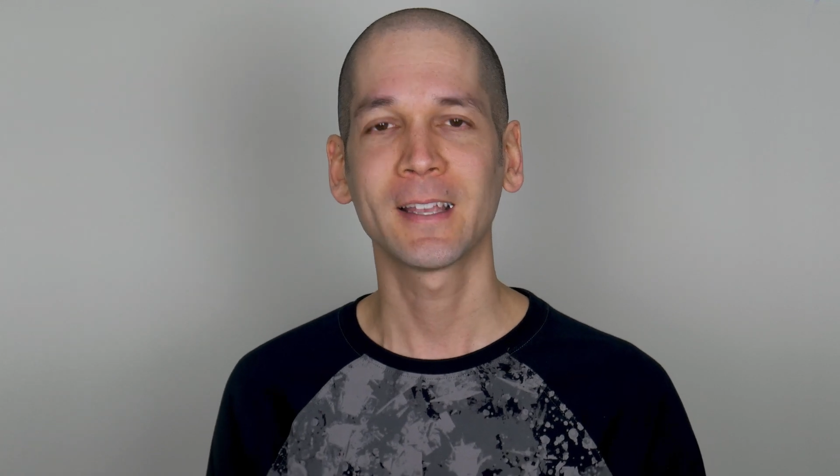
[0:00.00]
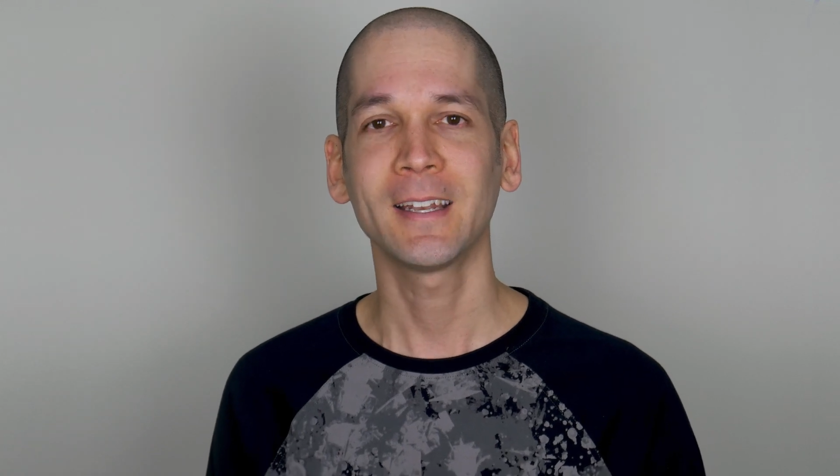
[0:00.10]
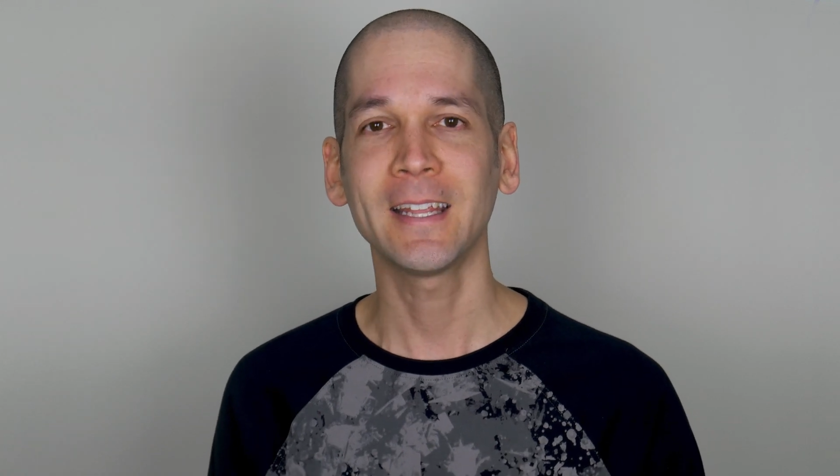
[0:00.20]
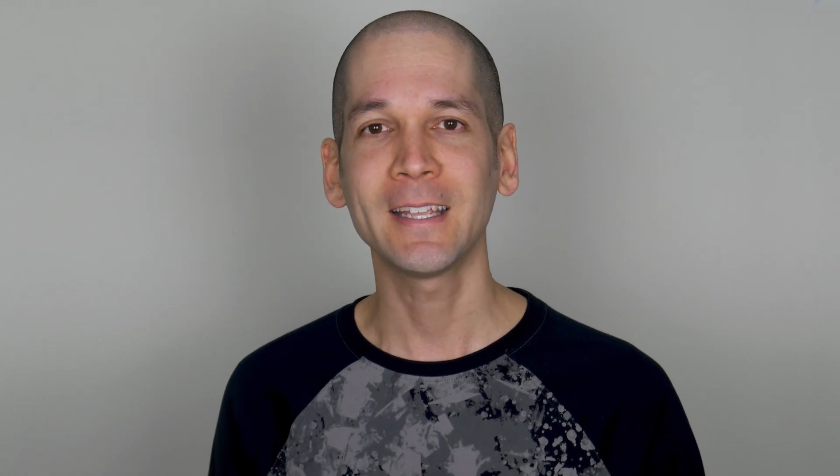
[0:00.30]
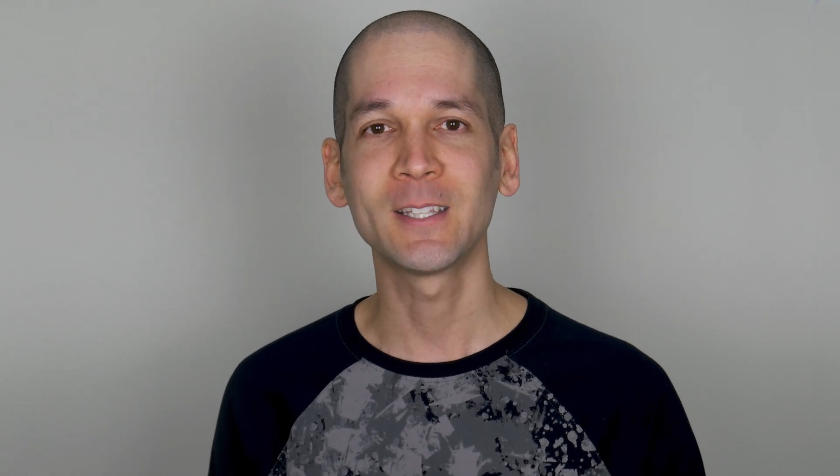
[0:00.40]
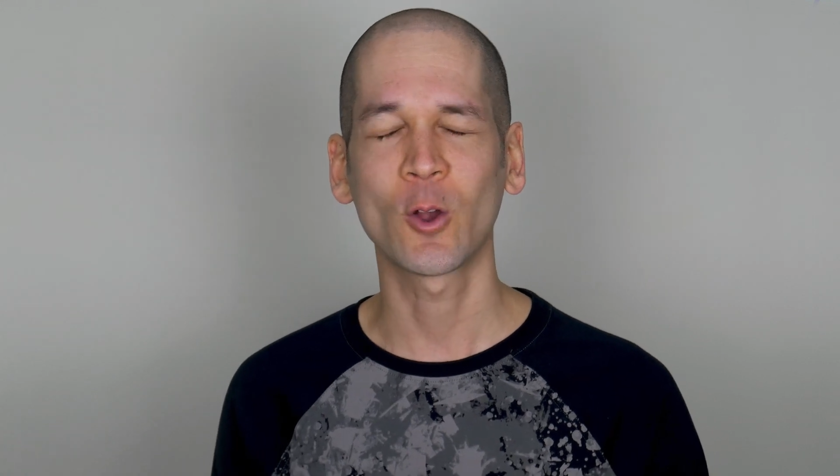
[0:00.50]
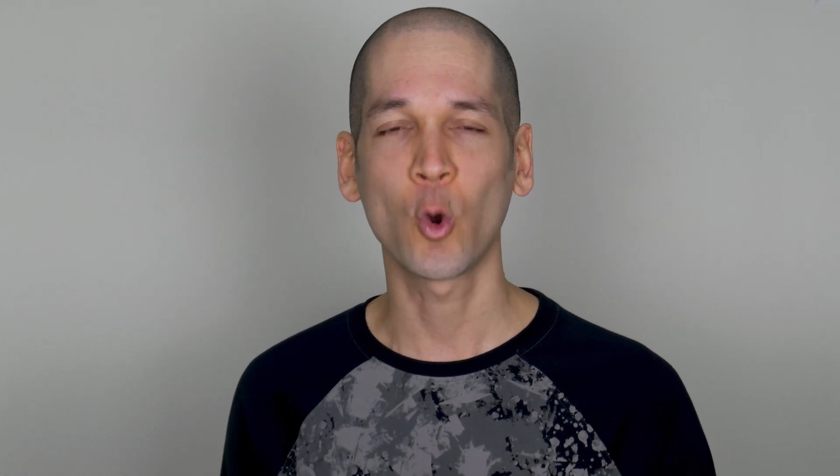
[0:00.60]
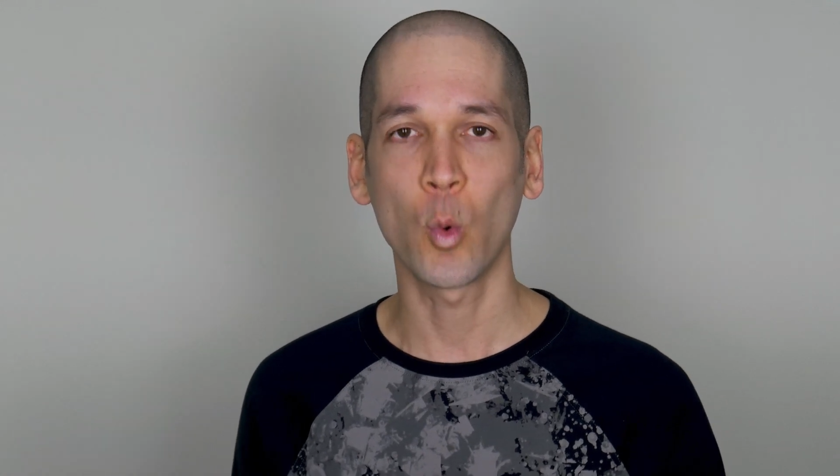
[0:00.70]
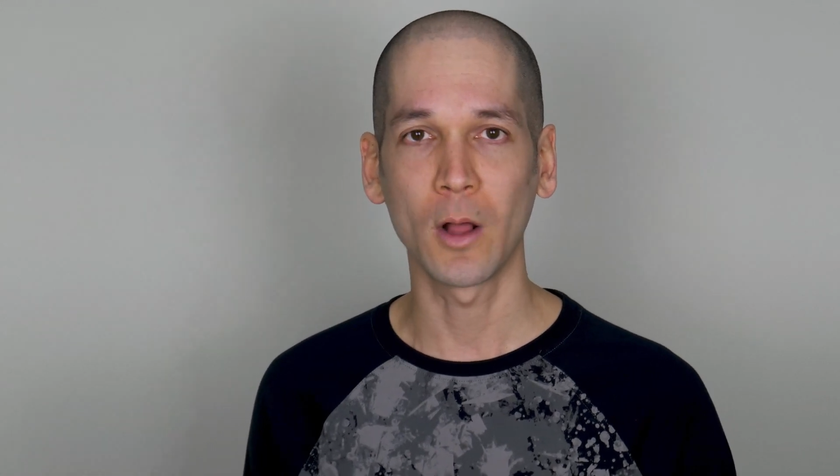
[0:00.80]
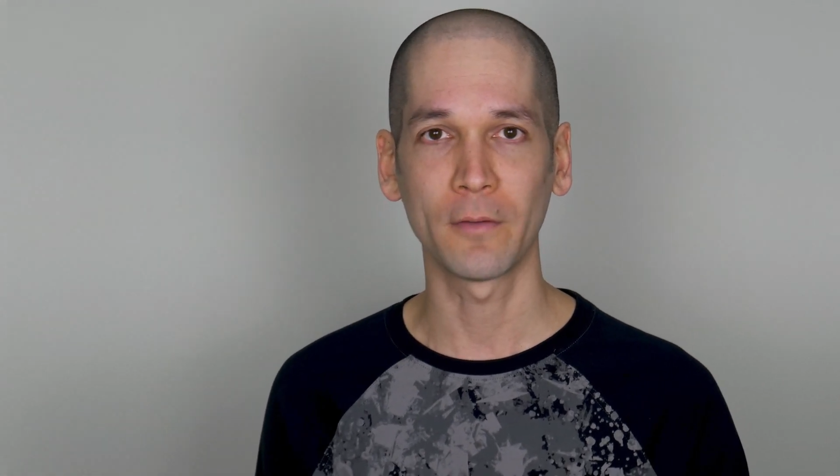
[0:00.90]
needs a
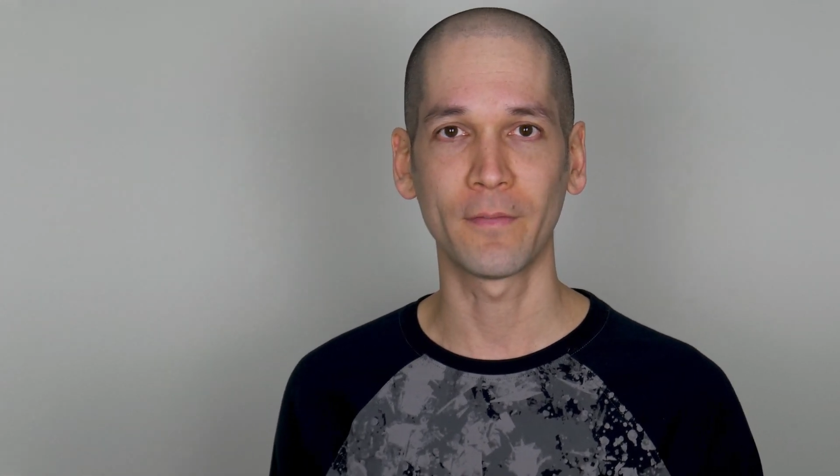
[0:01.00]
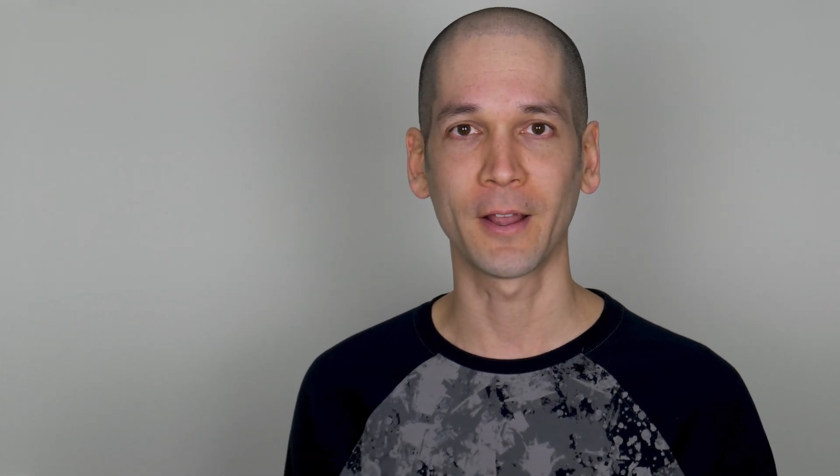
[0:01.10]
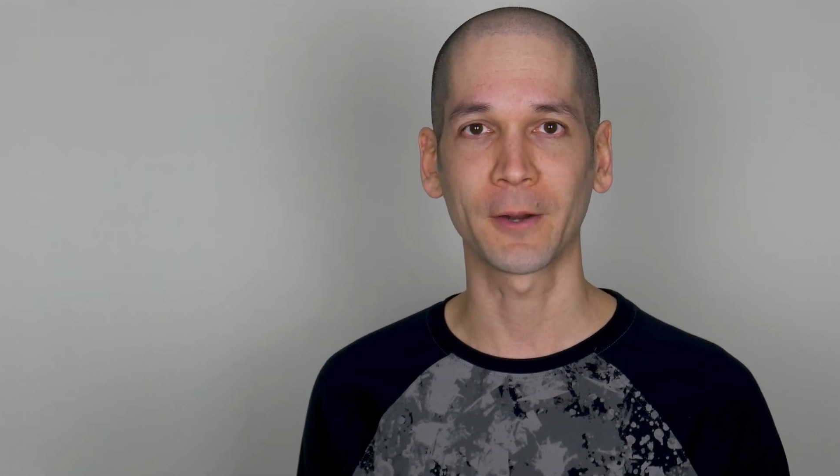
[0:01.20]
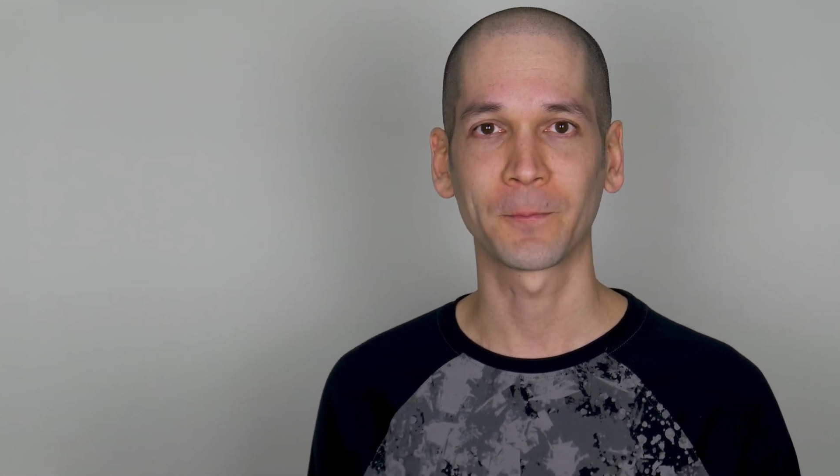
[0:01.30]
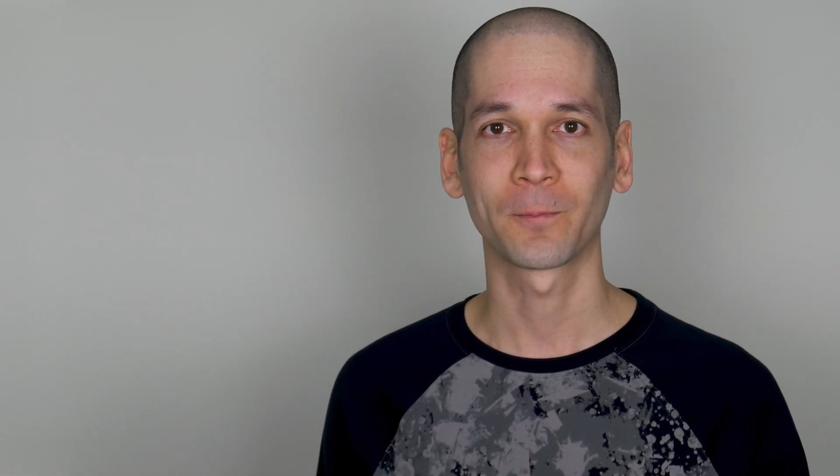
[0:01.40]
qualifier.